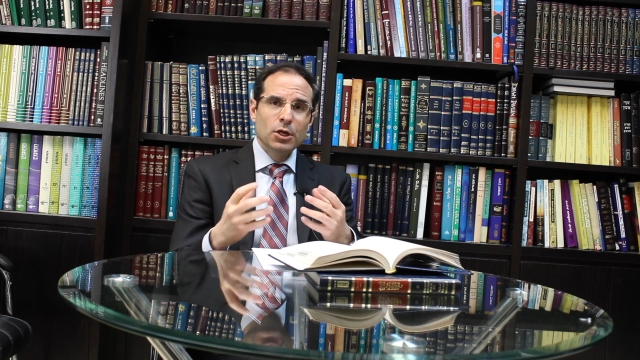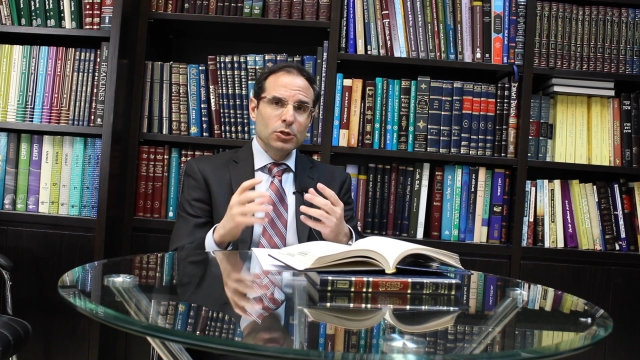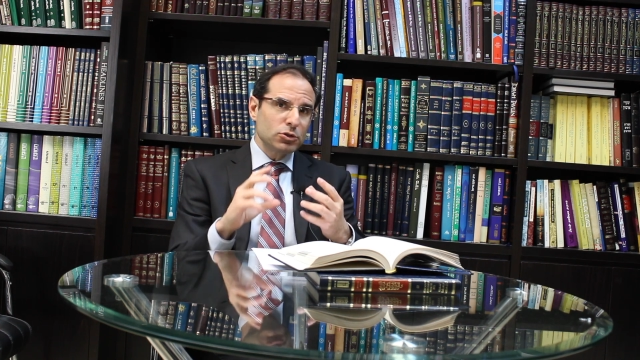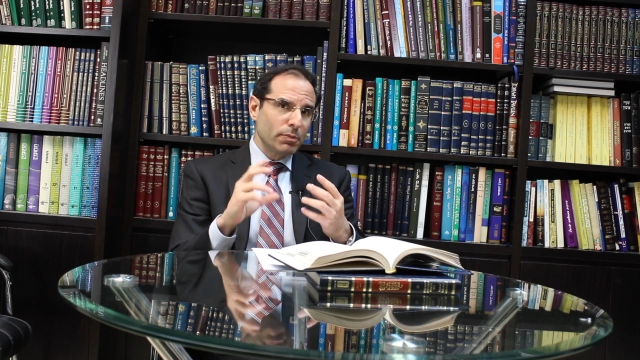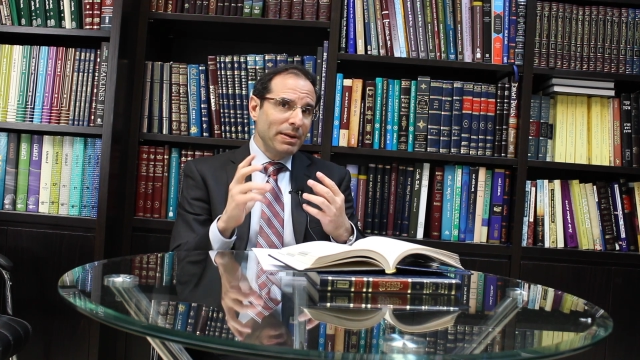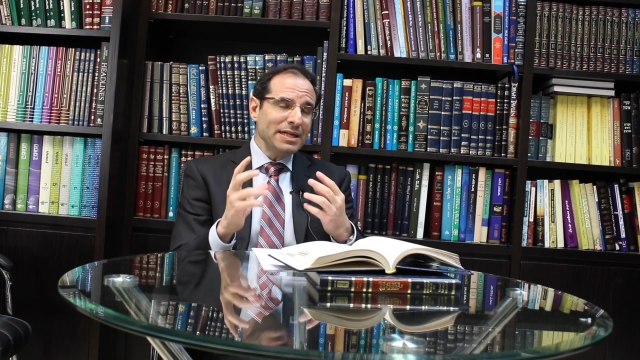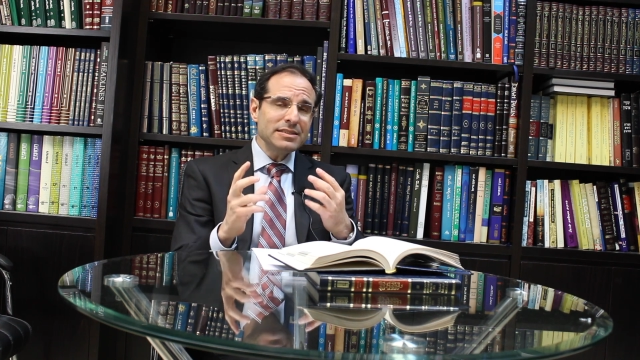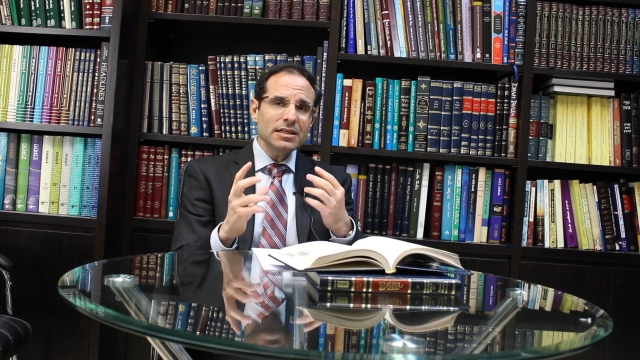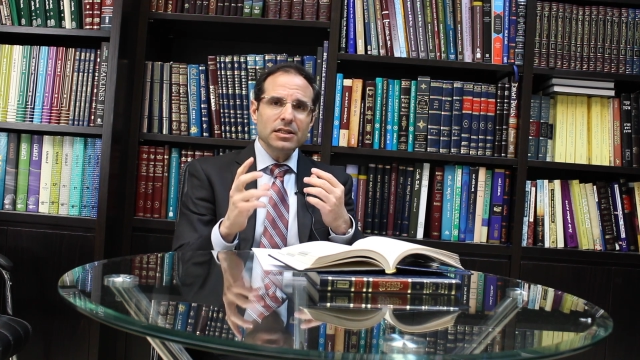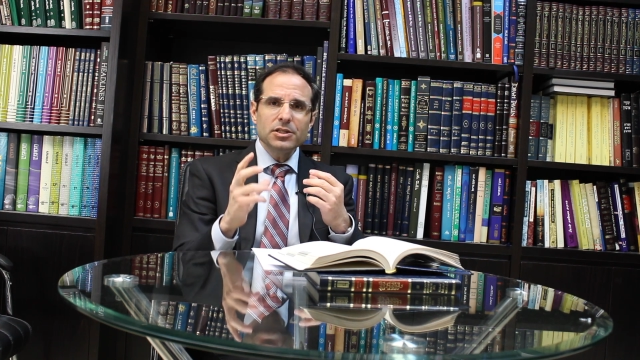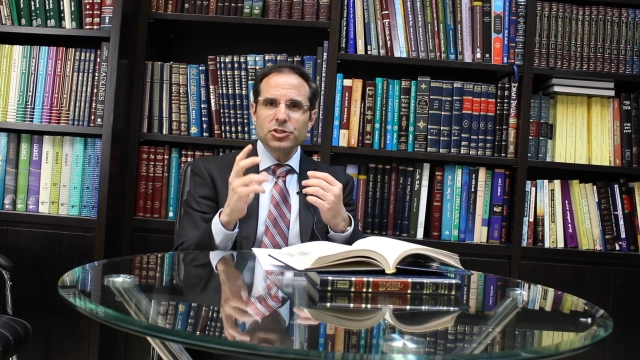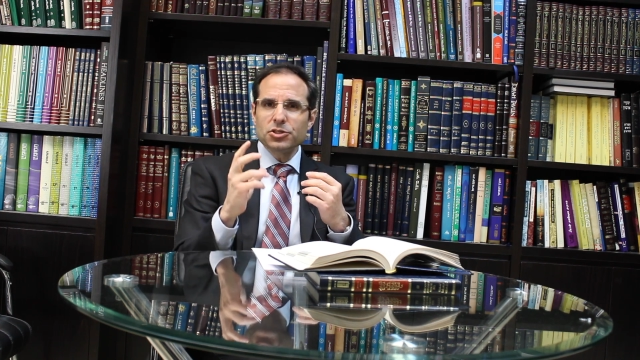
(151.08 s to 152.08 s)
So
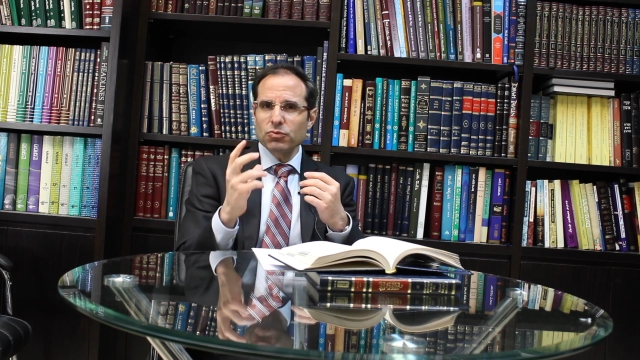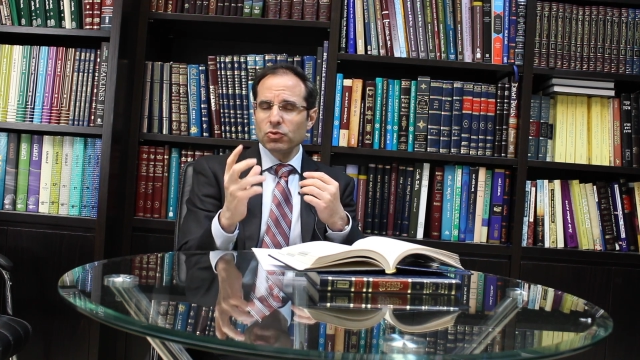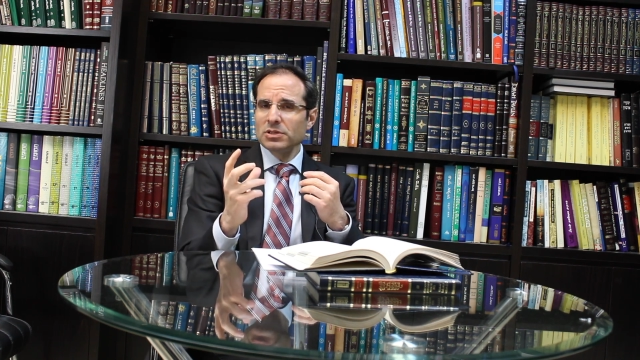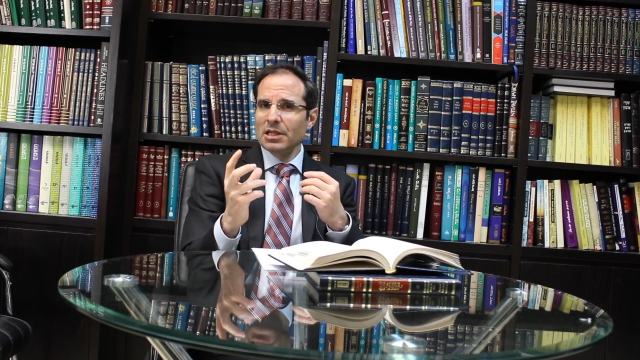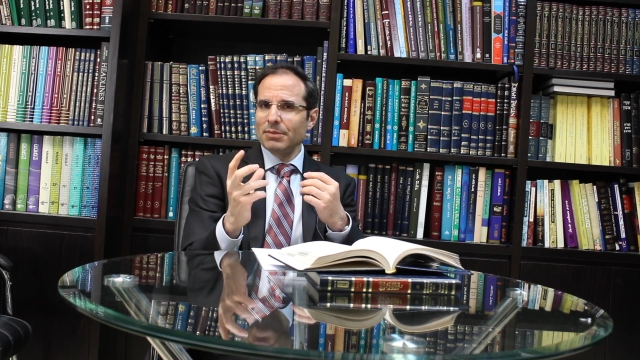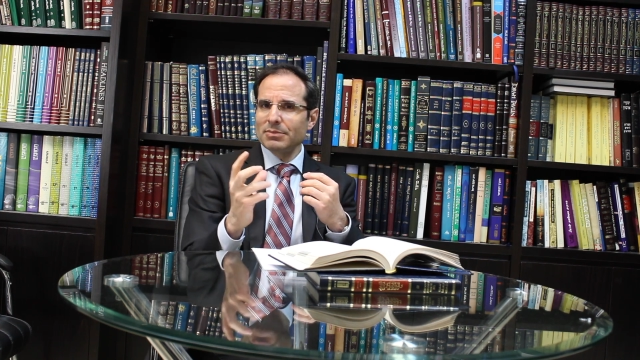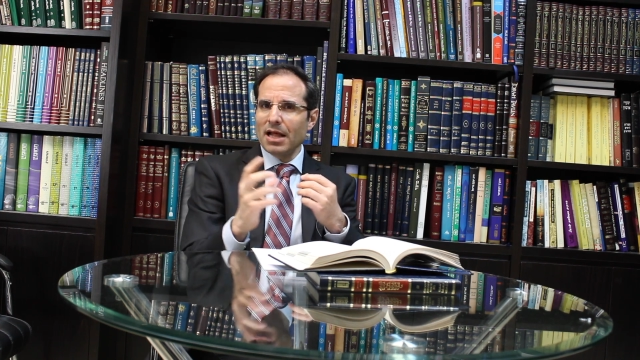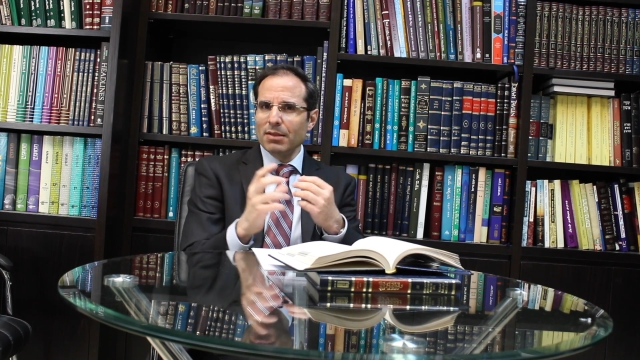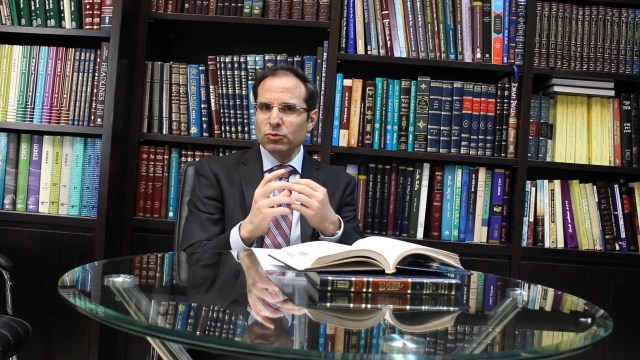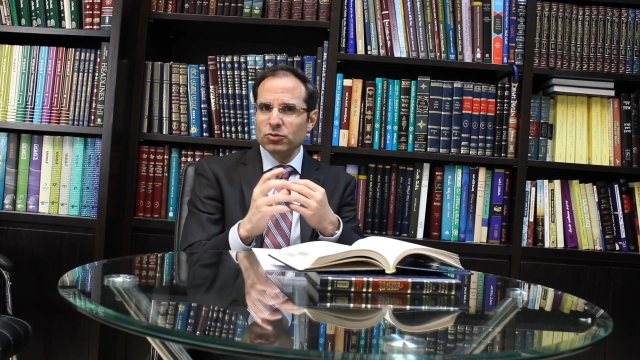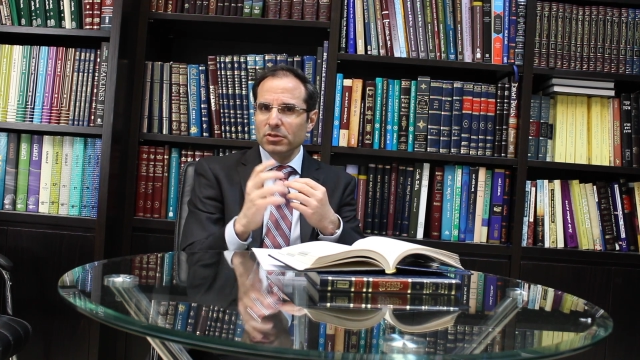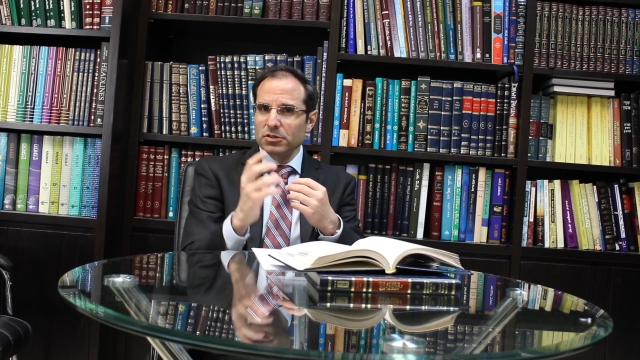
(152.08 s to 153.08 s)
basically the Jerusalem
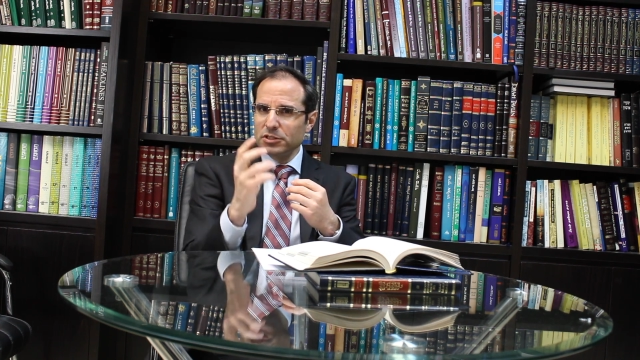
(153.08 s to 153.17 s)
Talmud